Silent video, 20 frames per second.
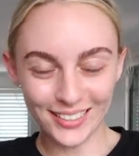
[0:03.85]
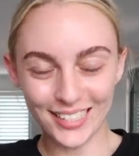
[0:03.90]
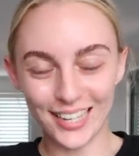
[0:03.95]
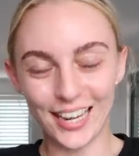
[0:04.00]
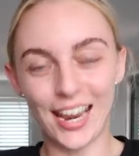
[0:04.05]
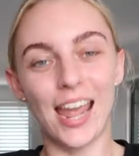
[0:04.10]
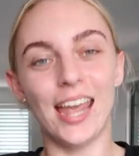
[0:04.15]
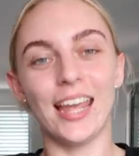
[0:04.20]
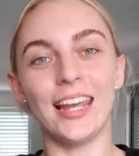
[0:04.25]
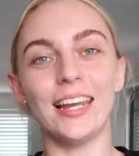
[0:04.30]

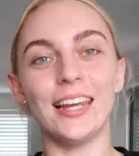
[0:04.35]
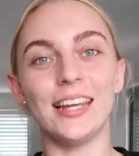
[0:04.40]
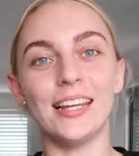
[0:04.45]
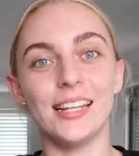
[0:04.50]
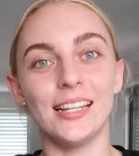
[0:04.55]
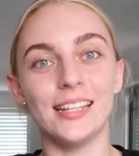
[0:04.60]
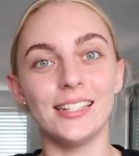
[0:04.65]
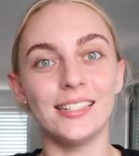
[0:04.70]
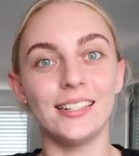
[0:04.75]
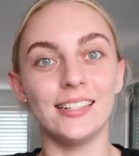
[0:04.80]
Today
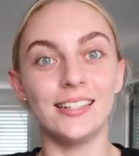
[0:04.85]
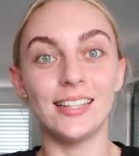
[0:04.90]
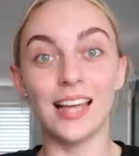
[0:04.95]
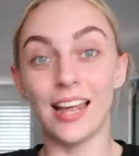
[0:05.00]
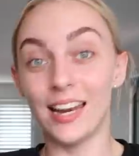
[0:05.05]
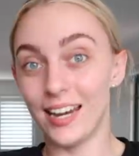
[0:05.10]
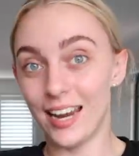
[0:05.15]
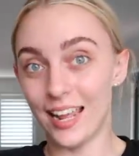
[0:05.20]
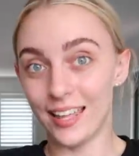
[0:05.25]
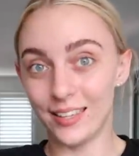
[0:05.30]
is
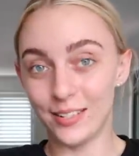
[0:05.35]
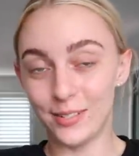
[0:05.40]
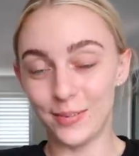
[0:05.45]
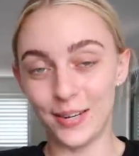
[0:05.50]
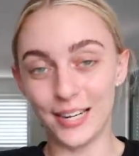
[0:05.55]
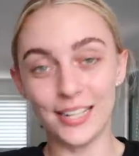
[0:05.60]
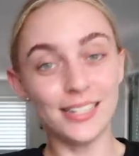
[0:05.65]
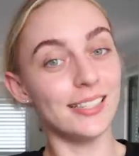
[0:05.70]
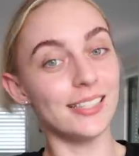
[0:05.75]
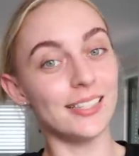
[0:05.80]
Saturday the
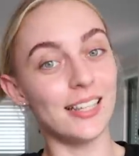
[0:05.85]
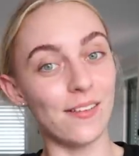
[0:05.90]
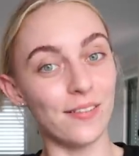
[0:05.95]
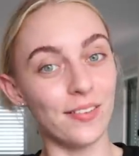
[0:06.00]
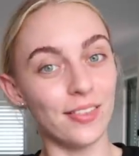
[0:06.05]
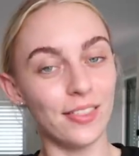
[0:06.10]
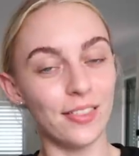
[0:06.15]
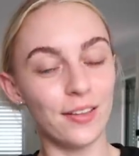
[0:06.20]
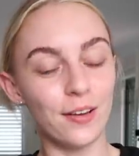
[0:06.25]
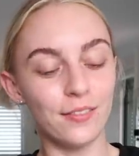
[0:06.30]

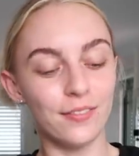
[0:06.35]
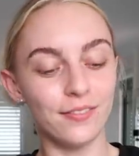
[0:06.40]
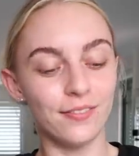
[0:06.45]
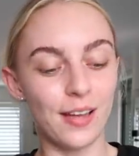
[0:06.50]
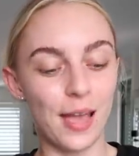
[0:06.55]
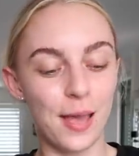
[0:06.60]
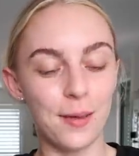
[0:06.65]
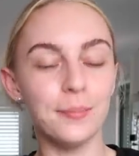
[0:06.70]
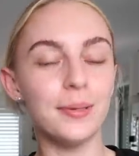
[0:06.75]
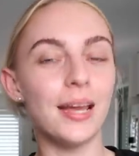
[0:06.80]
27th of
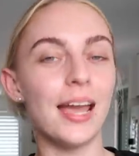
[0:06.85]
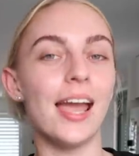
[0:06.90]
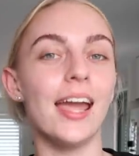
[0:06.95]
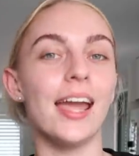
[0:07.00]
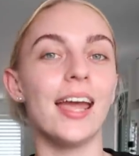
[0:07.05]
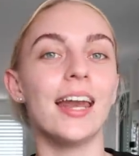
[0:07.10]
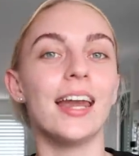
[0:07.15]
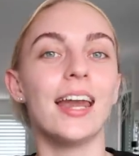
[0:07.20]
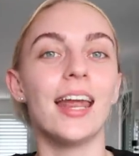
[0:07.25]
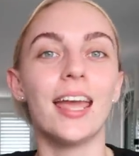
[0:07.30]
Feb
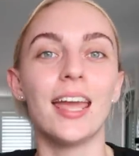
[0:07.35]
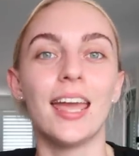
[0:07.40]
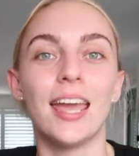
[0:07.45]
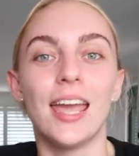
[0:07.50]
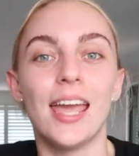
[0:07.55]
and